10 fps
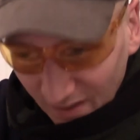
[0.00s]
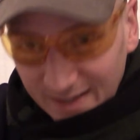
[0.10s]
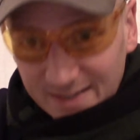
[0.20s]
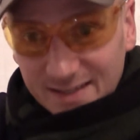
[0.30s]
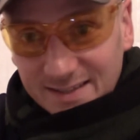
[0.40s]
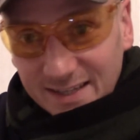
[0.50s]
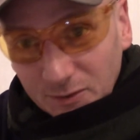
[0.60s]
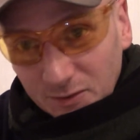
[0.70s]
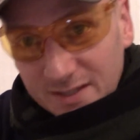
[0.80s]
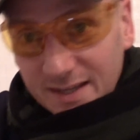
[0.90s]
is
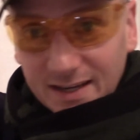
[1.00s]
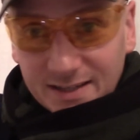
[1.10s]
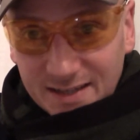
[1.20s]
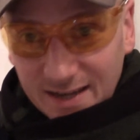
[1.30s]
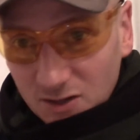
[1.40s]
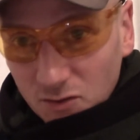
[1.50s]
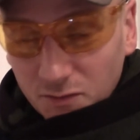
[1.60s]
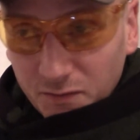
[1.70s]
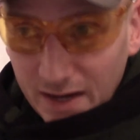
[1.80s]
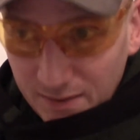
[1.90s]
tilts things in your
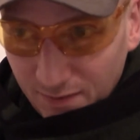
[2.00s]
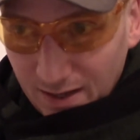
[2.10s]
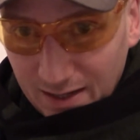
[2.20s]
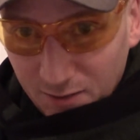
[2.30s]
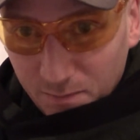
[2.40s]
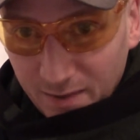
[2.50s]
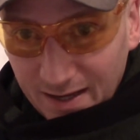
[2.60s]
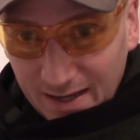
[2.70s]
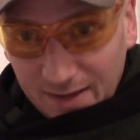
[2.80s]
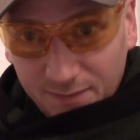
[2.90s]
favour a little
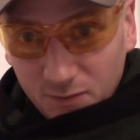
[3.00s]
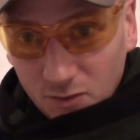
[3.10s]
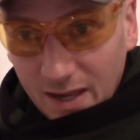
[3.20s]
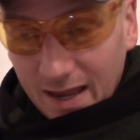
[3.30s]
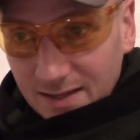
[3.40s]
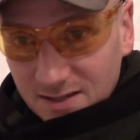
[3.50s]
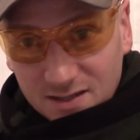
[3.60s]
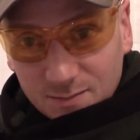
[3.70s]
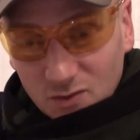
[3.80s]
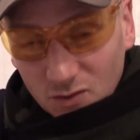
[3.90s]
bit if you get into
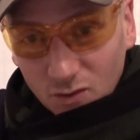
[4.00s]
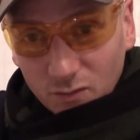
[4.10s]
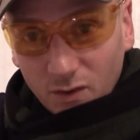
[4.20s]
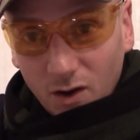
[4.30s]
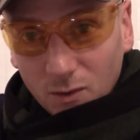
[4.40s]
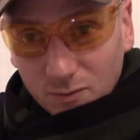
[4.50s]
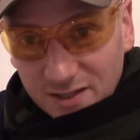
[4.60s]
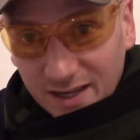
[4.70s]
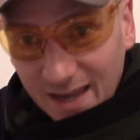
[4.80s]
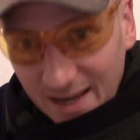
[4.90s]
some sort of
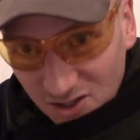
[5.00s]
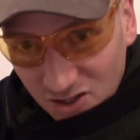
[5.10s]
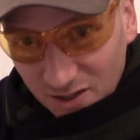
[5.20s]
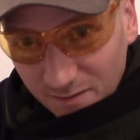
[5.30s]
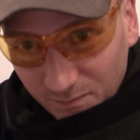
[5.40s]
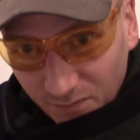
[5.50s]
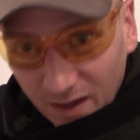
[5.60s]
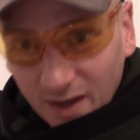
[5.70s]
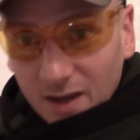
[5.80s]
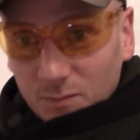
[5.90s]
altercation.
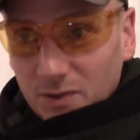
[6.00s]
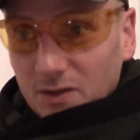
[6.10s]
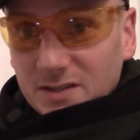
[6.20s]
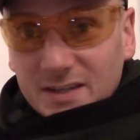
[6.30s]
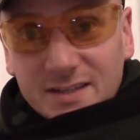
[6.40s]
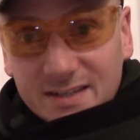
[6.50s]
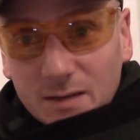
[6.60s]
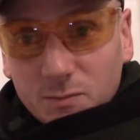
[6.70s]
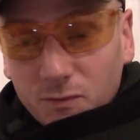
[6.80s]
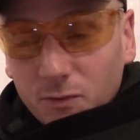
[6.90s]
Because as I
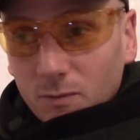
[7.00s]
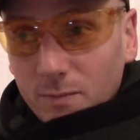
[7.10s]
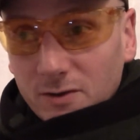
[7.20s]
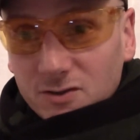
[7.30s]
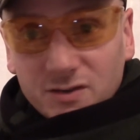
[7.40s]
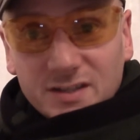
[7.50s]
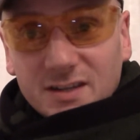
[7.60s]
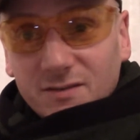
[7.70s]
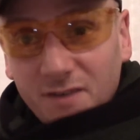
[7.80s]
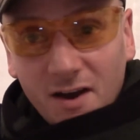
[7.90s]
said before, motorists
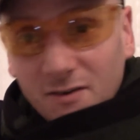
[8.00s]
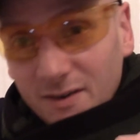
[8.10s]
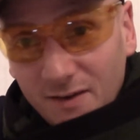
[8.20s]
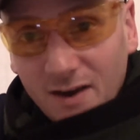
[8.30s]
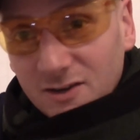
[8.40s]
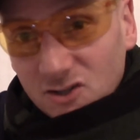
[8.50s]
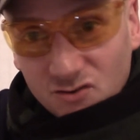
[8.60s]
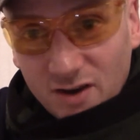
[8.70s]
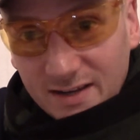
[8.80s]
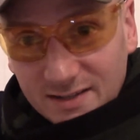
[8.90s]
are very, very
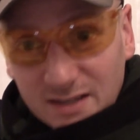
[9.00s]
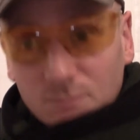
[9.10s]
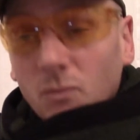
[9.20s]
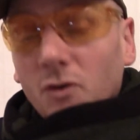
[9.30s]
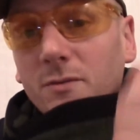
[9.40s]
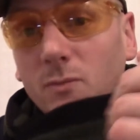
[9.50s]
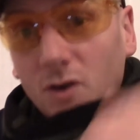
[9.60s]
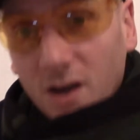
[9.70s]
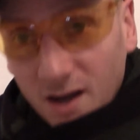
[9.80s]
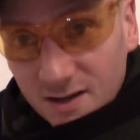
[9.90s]
stressed. There's more and
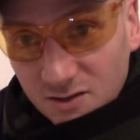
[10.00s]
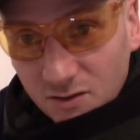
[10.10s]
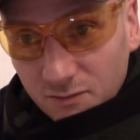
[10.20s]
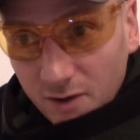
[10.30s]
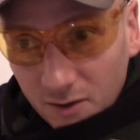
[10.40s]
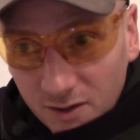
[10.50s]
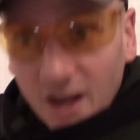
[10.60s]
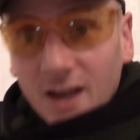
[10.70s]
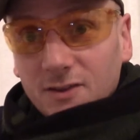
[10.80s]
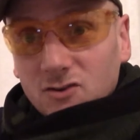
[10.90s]
more cars on the road.
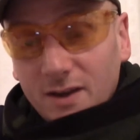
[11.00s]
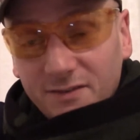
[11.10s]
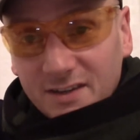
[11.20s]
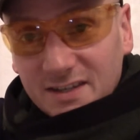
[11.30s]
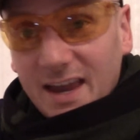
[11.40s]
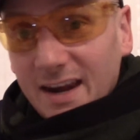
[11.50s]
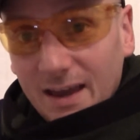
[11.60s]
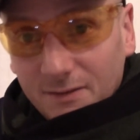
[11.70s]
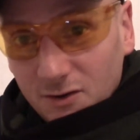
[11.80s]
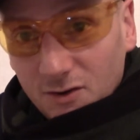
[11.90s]
The traffic's getting
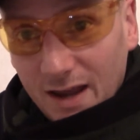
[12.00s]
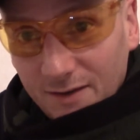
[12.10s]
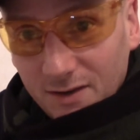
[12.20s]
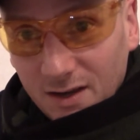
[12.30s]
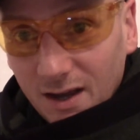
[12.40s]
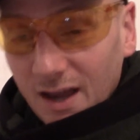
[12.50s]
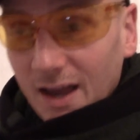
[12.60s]
heavier and heavier,